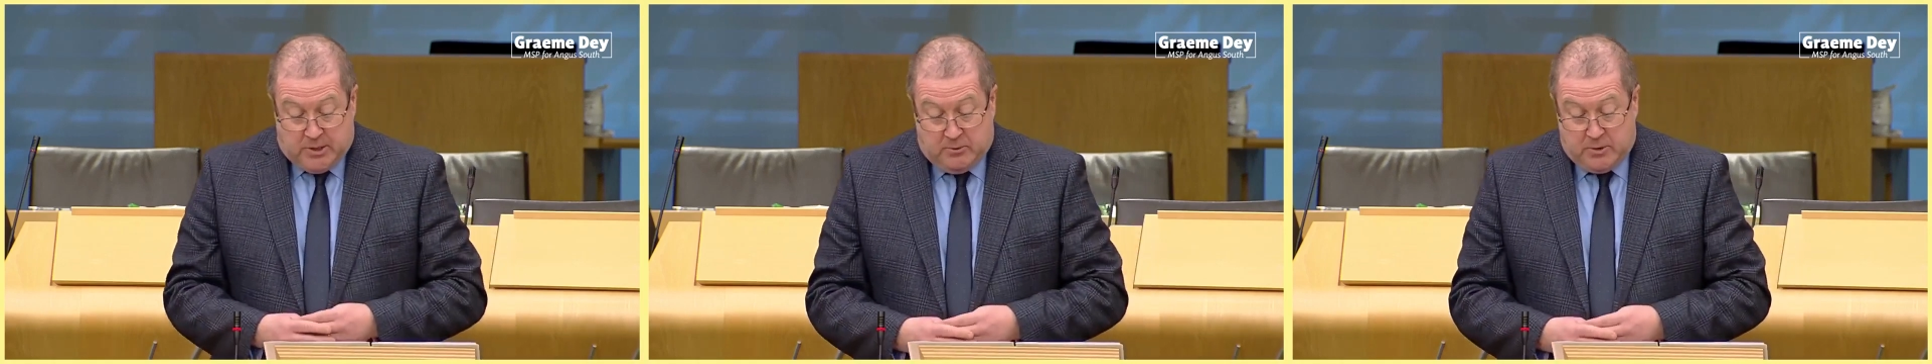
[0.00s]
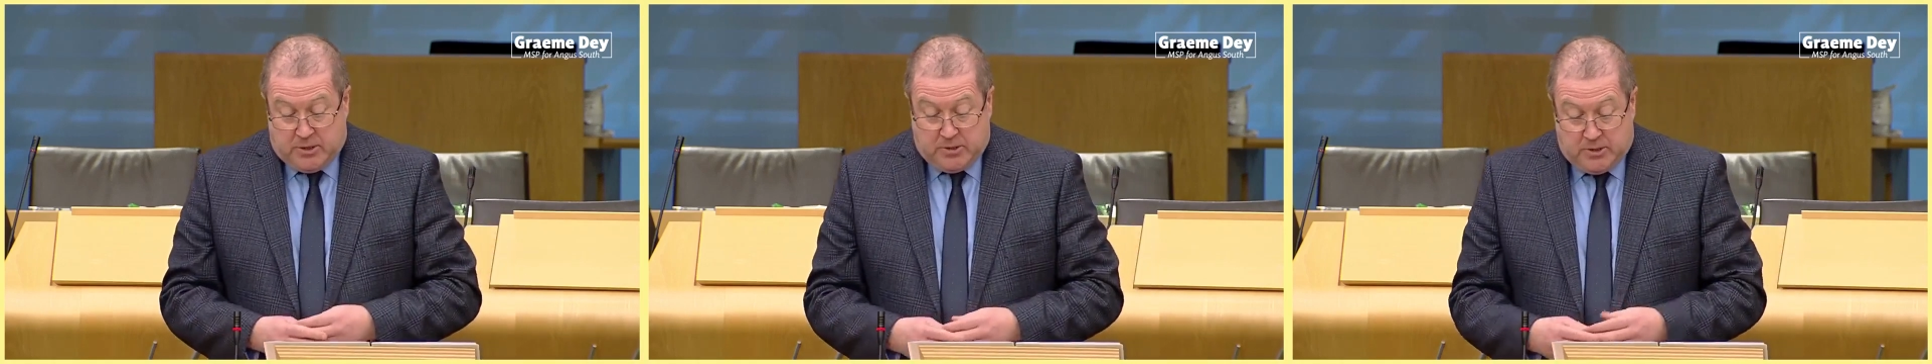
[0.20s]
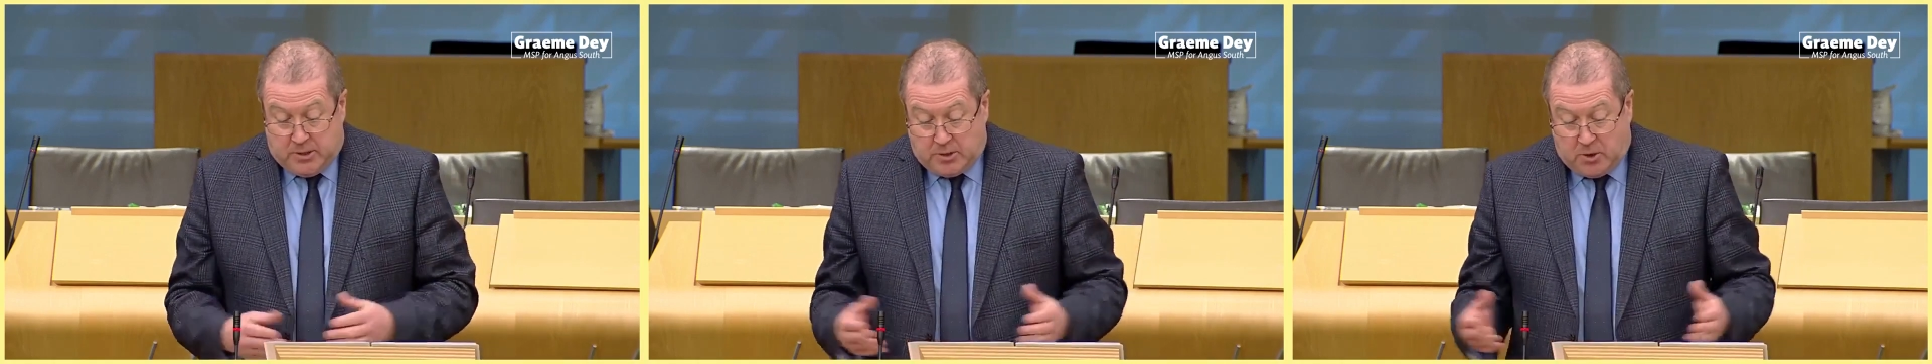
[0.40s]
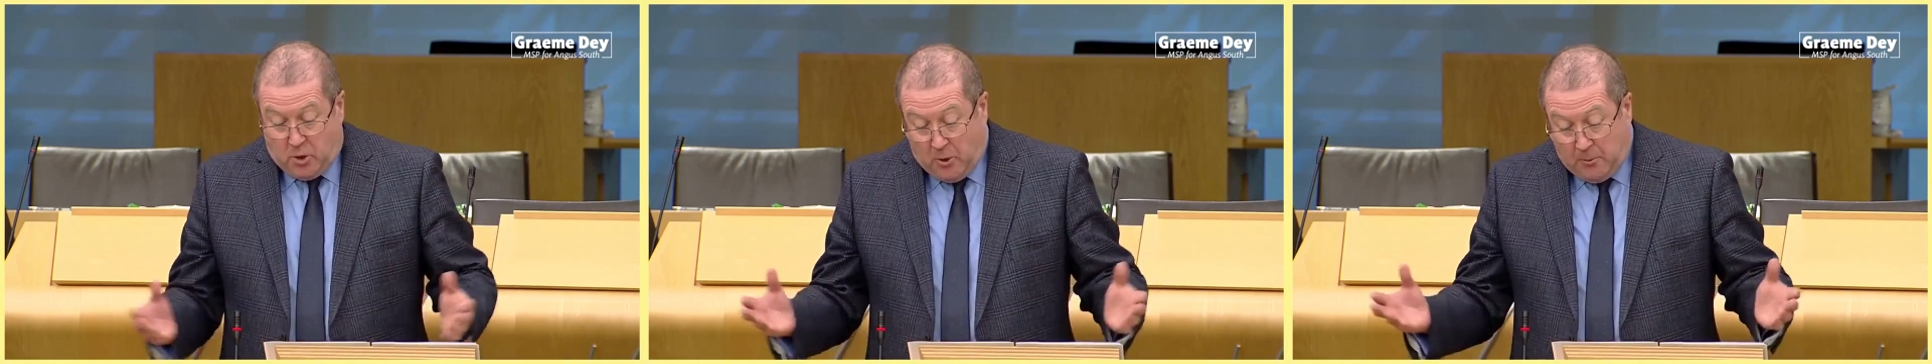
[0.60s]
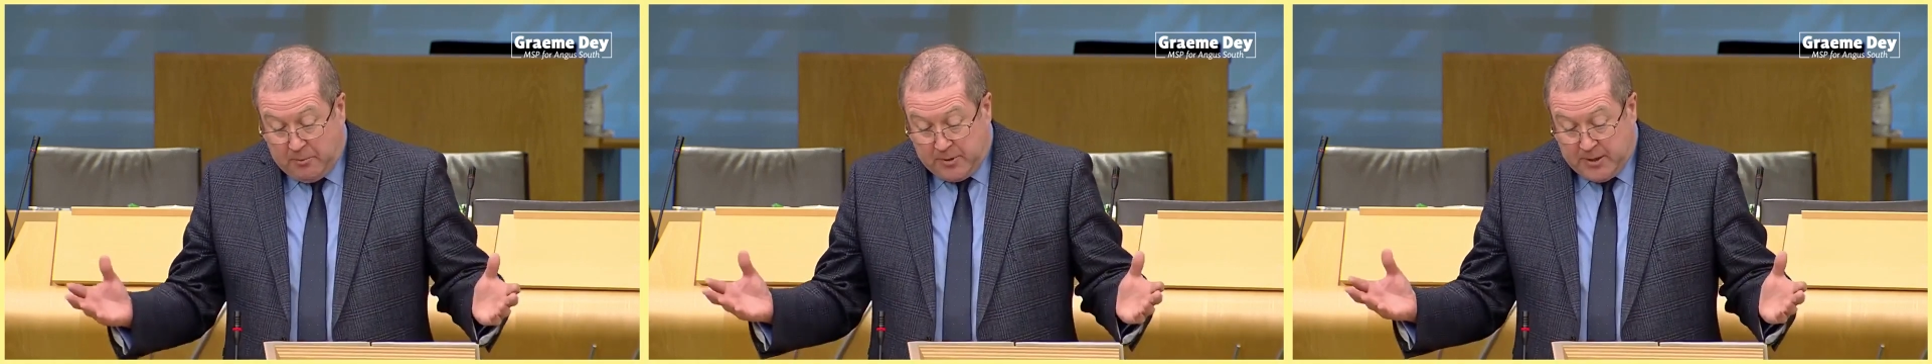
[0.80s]
which is as
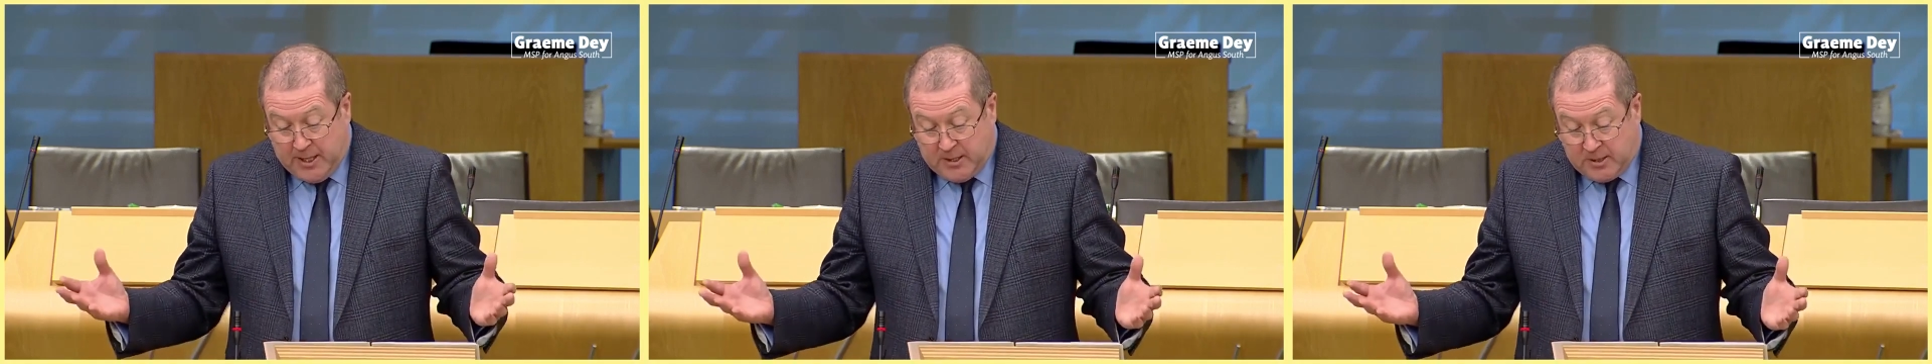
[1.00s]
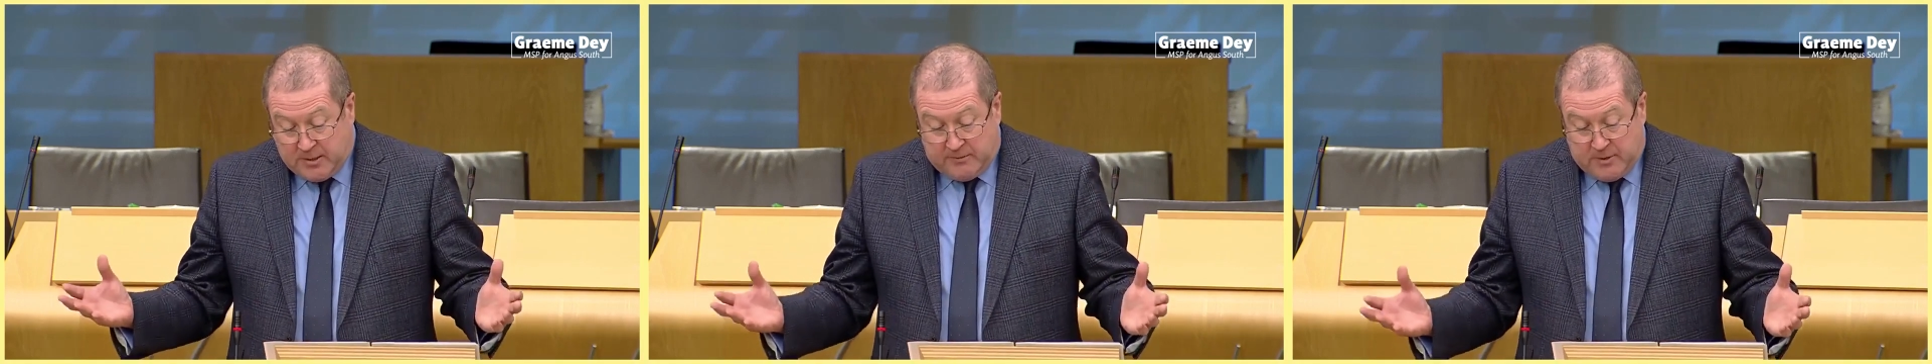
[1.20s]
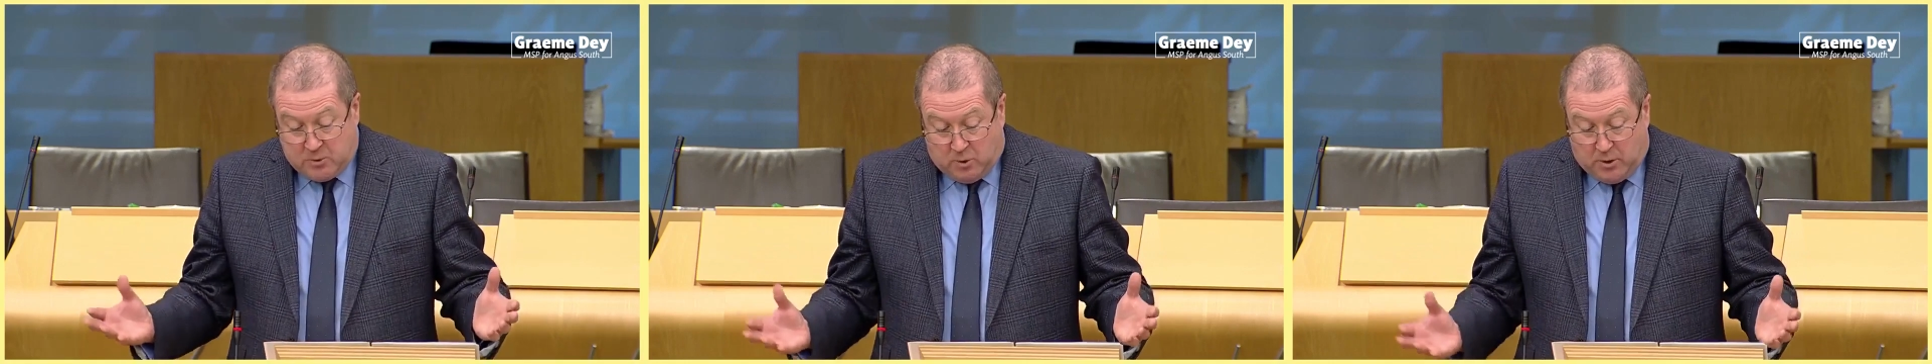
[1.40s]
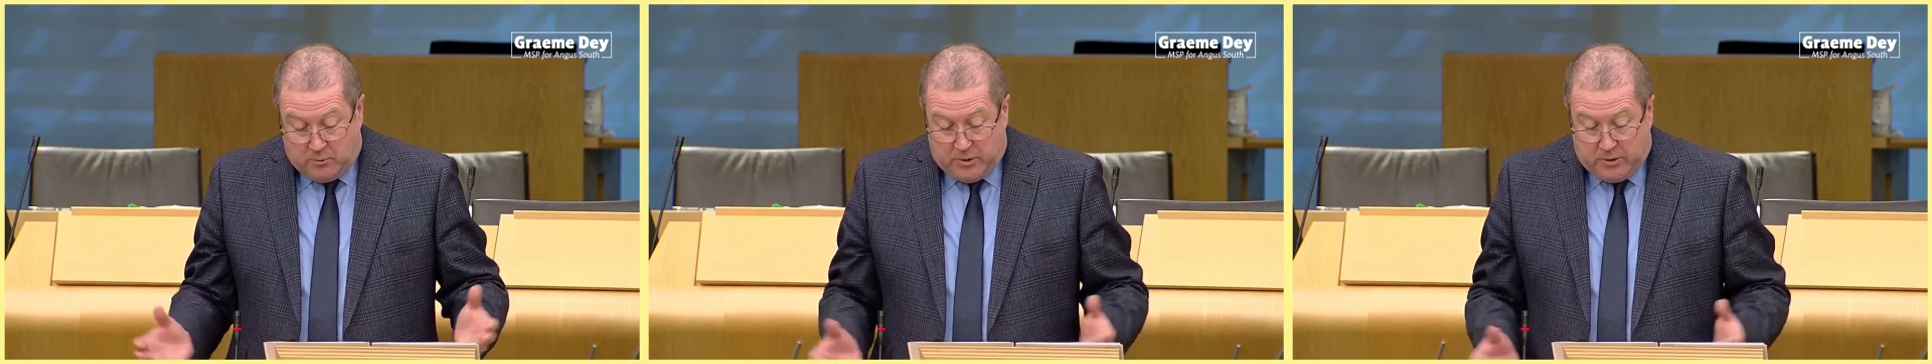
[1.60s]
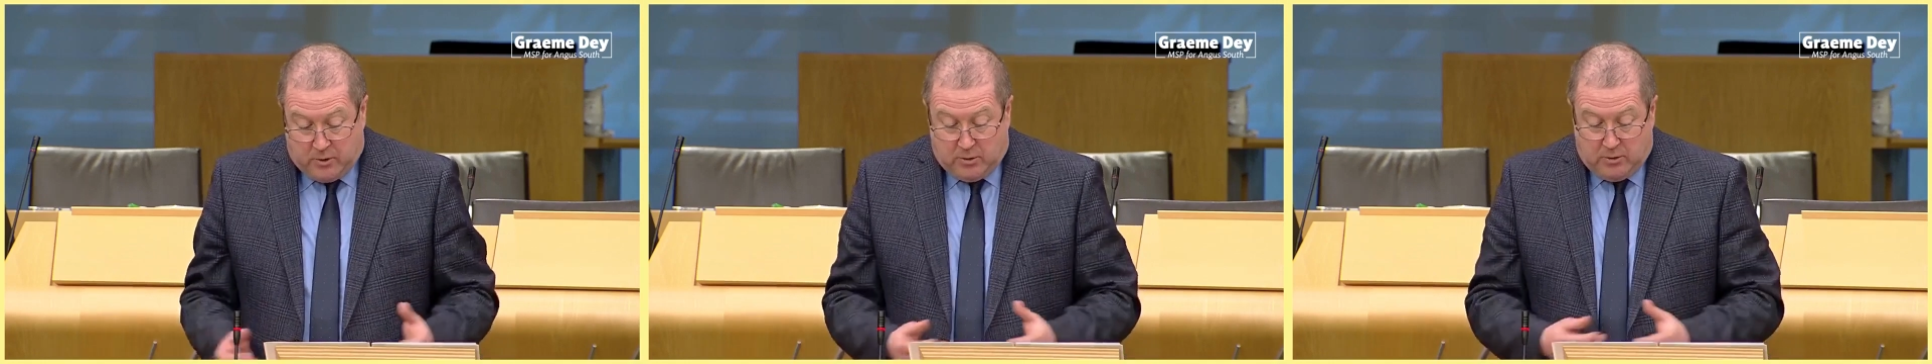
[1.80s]
comprehensive as one
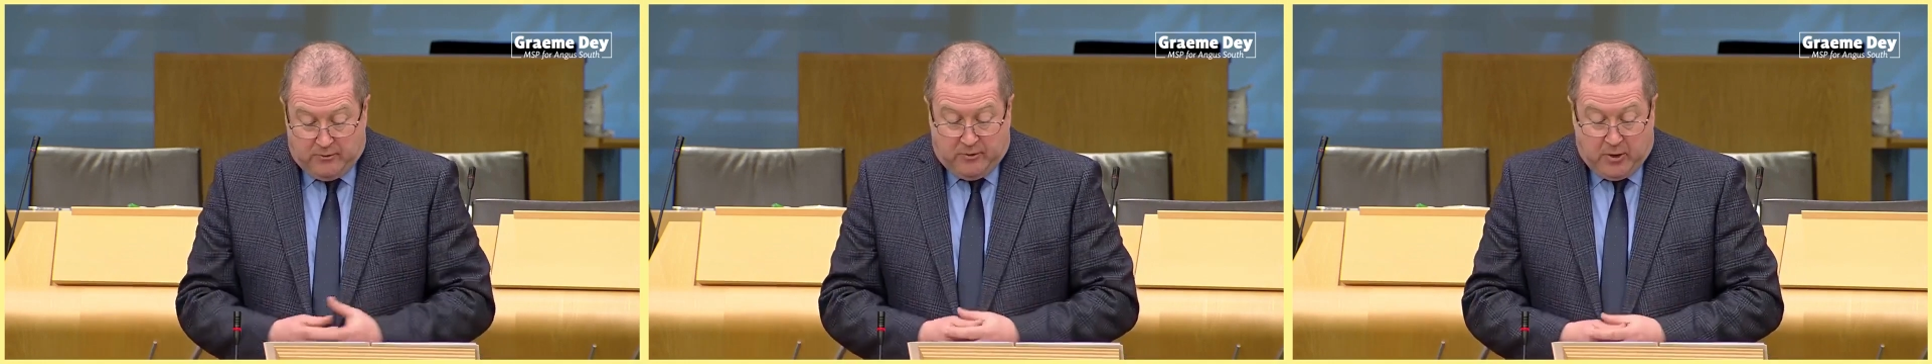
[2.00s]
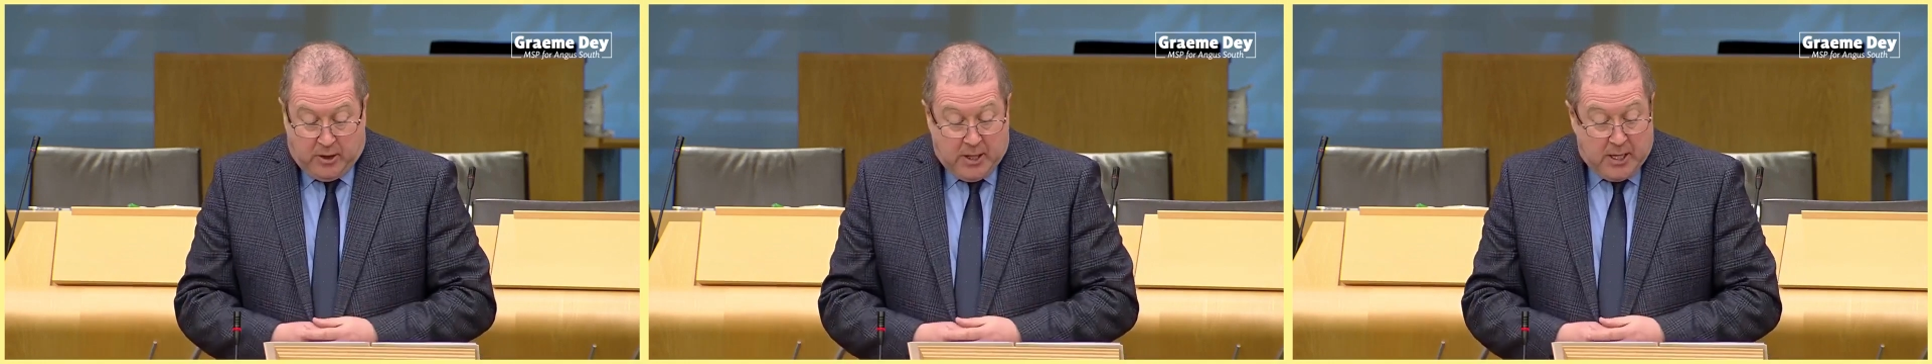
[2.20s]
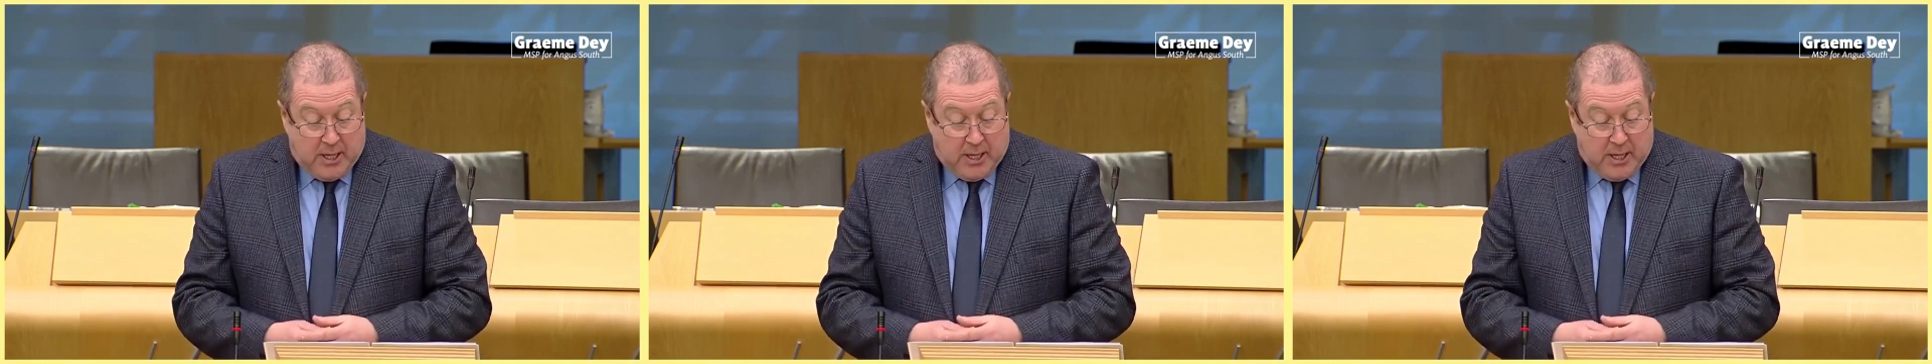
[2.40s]
would hope for